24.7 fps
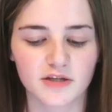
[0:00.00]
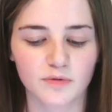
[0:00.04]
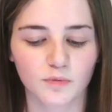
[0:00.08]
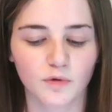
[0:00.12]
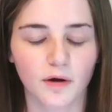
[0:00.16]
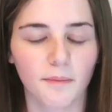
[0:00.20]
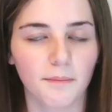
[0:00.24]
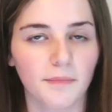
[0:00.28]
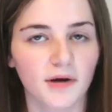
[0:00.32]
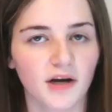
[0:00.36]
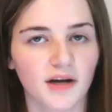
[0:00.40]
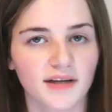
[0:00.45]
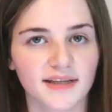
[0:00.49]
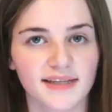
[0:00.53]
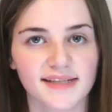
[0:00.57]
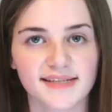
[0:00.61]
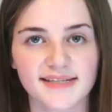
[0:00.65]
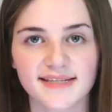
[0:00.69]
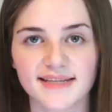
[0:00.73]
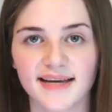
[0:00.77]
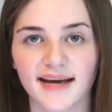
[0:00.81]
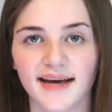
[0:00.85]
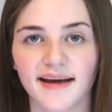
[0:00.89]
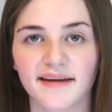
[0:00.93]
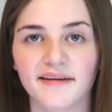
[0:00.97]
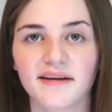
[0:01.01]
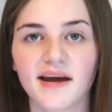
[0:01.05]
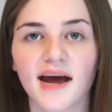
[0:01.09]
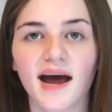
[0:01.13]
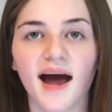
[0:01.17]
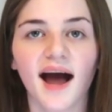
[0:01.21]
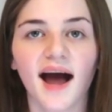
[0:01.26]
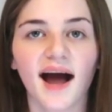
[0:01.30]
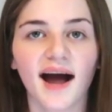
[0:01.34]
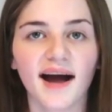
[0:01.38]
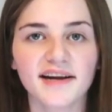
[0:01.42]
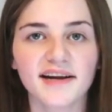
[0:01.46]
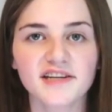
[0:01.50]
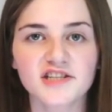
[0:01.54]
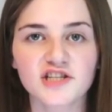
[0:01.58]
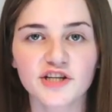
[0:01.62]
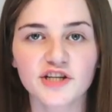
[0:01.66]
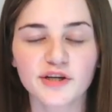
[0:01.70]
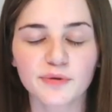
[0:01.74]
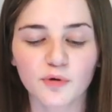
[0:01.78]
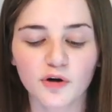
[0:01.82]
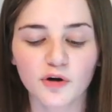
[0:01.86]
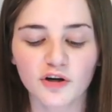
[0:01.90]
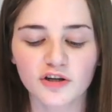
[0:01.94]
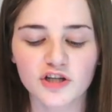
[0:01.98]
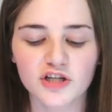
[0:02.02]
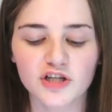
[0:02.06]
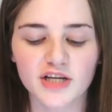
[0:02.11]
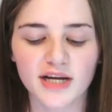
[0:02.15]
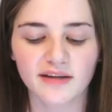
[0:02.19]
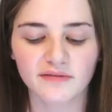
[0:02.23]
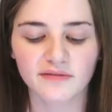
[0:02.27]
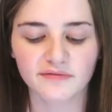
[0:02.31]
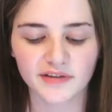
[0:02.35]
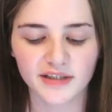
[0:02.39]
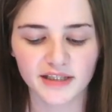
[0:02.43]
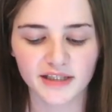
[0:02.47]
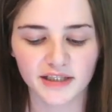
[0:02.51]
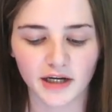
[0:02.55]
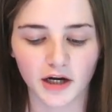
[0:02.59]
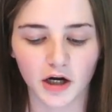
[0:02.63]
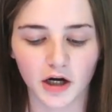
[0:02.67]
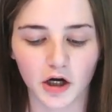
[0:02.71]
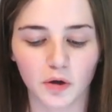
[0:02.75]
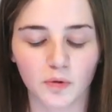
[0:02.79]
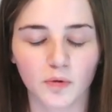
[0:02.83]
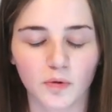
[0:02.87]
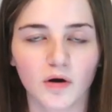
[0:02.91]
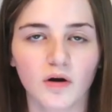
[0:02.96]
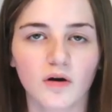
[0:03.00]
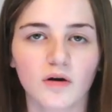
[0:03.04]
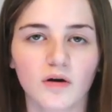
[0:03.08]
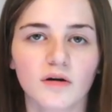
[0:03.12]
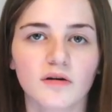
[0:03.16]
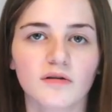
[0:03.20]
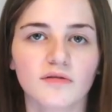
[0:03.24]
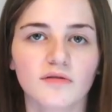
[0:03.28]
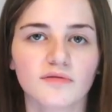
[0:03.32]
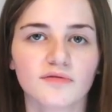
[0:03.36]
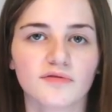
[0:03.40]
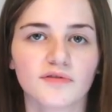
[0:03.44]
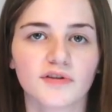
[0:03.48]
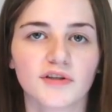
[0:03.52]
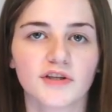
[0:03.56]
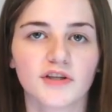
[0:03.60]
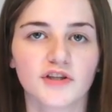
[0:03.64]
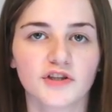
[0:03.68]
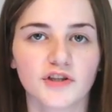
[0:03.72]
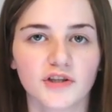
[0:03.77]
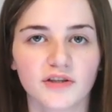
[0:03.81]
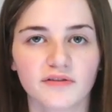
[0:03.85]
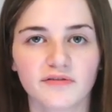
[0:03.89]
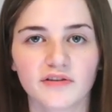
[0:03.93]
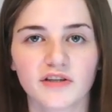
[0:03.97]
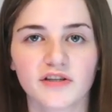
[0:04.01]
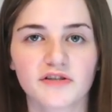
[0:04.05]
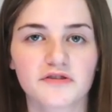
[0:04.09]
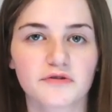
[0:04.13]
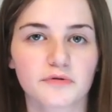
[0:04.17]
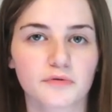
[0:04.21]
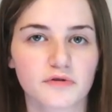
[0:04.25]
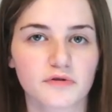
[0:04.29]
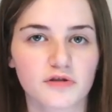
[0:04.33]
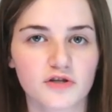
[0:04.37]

to what Merlin said. I actually watched a video of Universal